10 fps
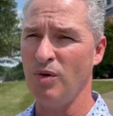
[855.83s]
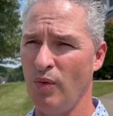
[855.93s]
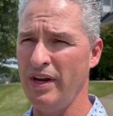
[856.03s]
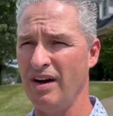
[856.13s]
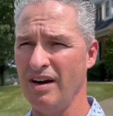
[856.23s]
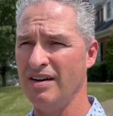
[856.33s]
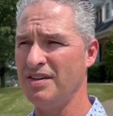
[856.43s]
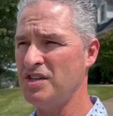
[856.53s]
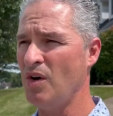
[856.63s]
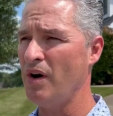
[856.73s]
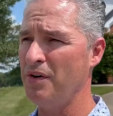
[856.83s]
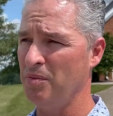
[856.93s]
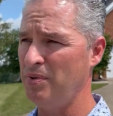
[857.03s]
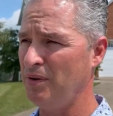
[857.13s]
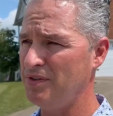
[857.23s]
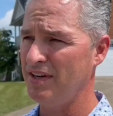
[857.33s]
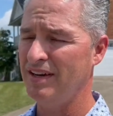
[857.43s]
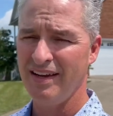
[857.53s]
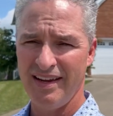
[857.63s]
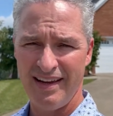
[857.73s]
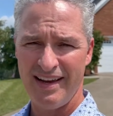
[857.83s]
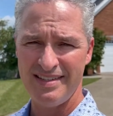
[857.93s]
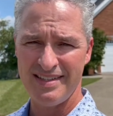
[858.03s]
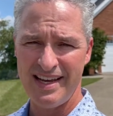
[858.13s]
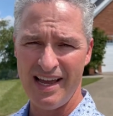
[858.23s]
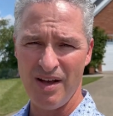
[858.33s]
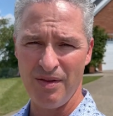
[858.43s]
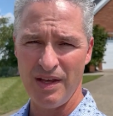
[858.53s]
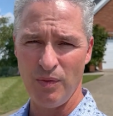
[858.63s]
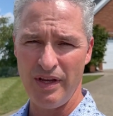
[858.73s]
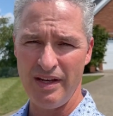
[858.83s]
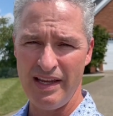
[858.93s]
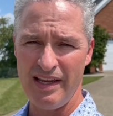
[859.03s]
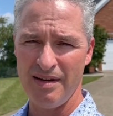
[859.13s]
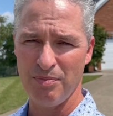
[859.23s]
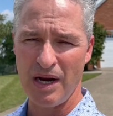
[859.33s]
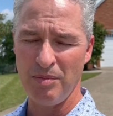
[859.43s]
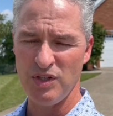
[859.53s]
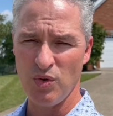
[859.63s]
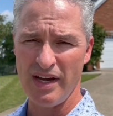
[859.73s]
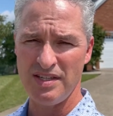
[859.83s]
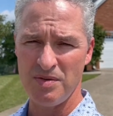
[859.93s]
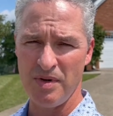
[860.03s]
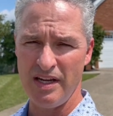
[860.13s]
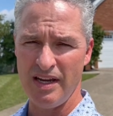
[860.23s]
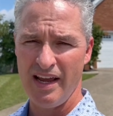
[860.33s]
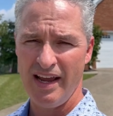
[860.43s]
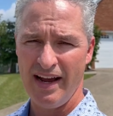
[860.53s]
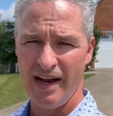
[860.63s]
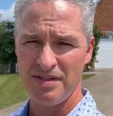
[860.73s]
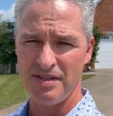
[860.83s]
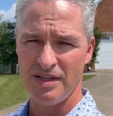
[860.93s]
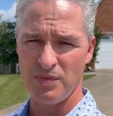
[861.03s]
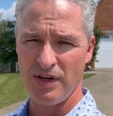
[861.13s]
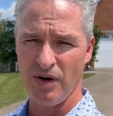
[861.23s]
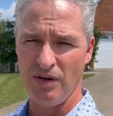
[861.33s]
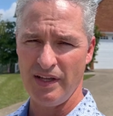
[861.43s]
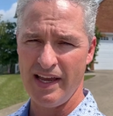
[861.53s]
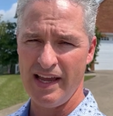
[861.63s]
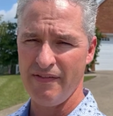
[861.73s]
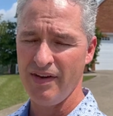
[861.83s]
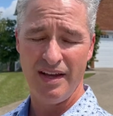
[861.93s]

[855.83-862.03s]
We are so underbuilt as a town that we need probably twice as many houses as we currently have,